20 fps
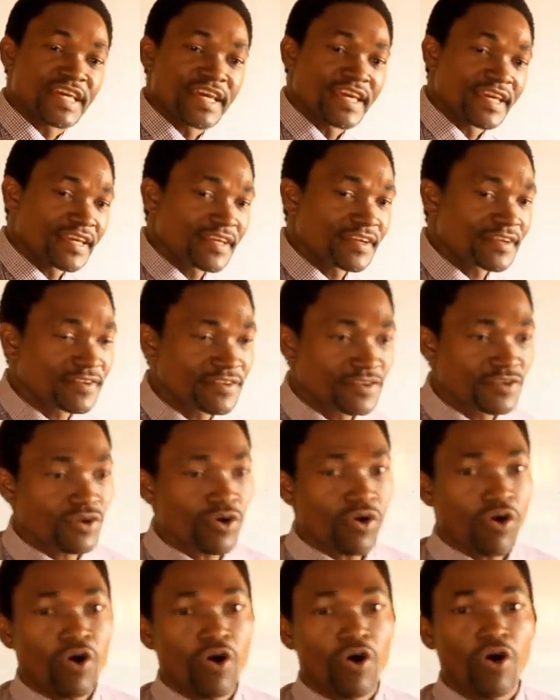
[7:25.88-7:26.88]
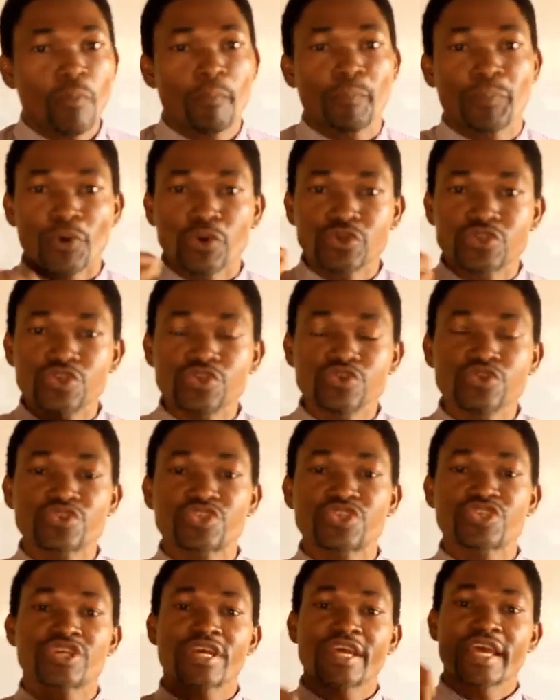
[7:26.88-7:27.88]
decay or
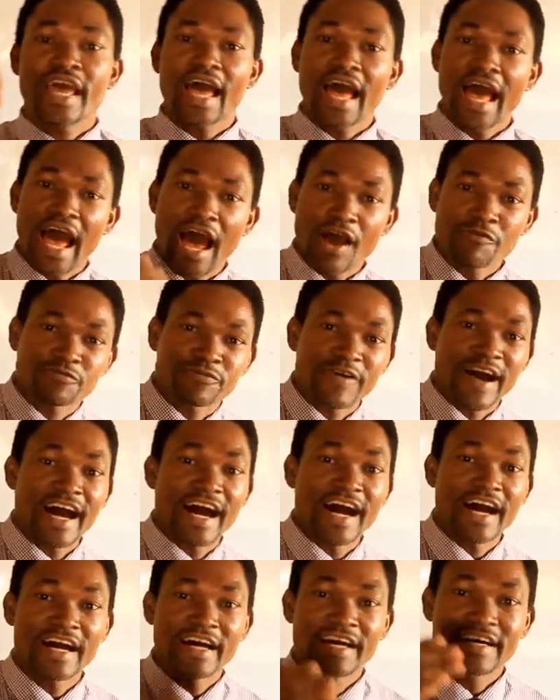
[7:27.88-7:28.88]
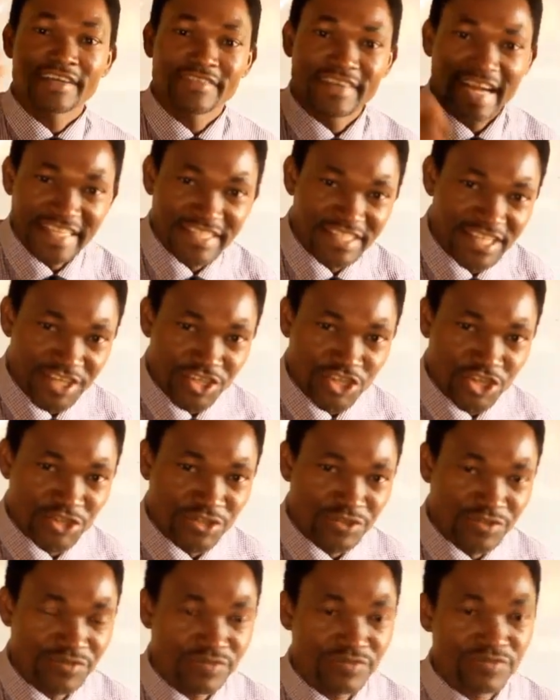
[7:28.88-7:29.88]
produce alpha
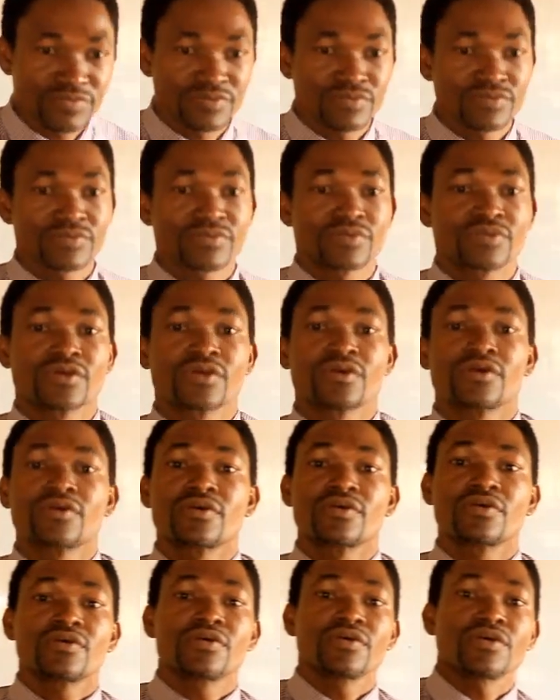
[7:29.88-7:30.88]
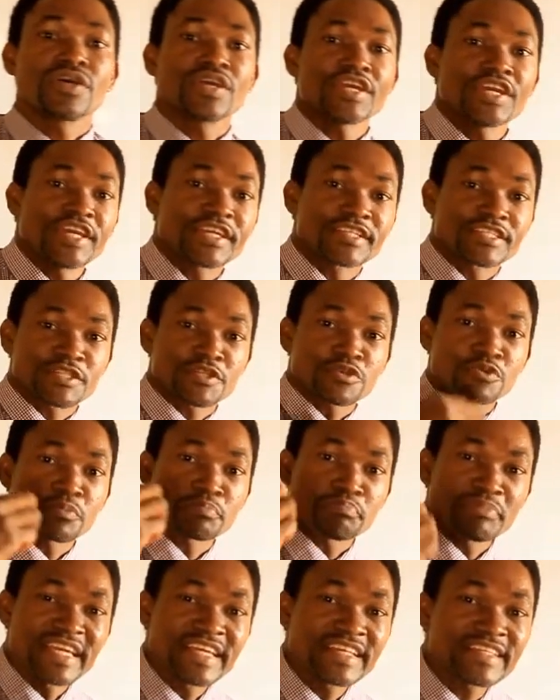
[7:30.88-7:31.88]
radiation,
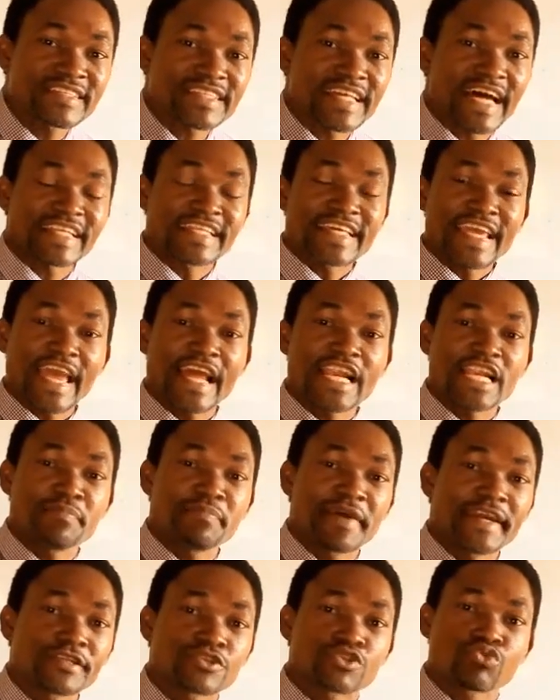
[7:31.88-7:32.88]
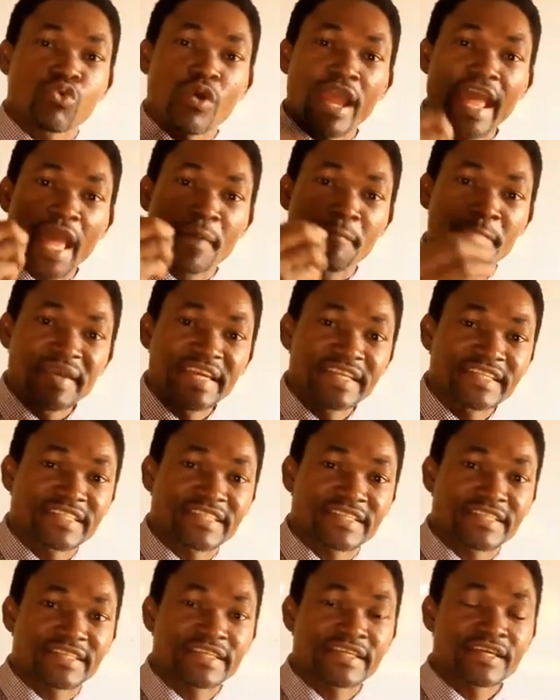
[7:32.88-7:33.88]
it means that the element will emit
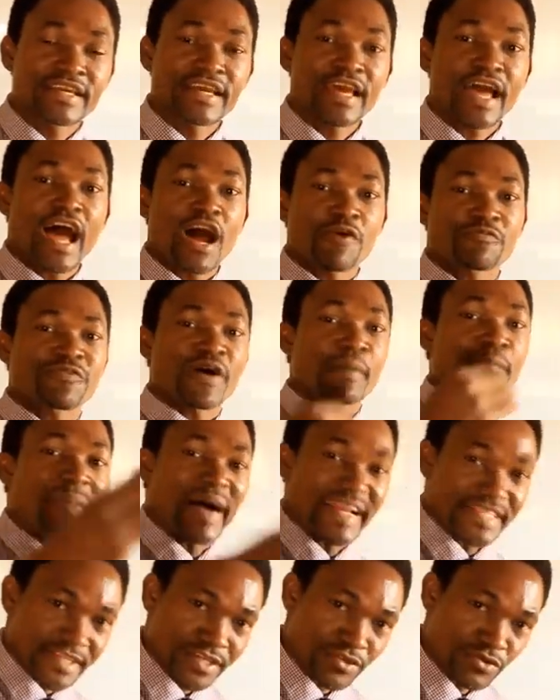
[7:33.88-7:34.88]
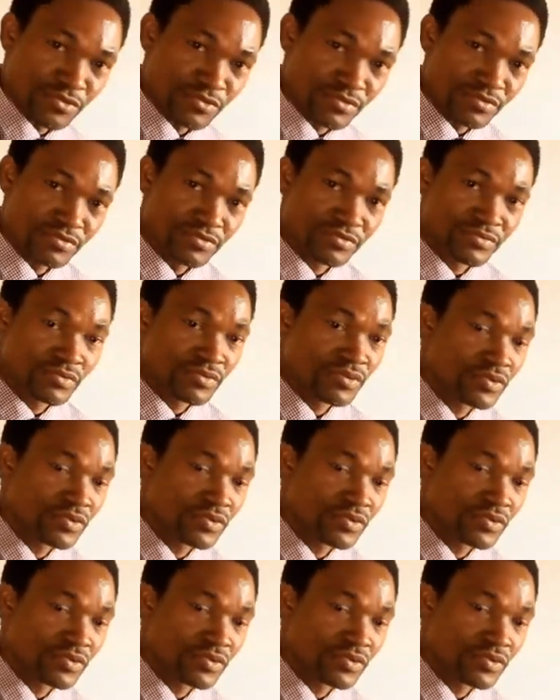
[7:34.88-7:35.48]
alpha particle.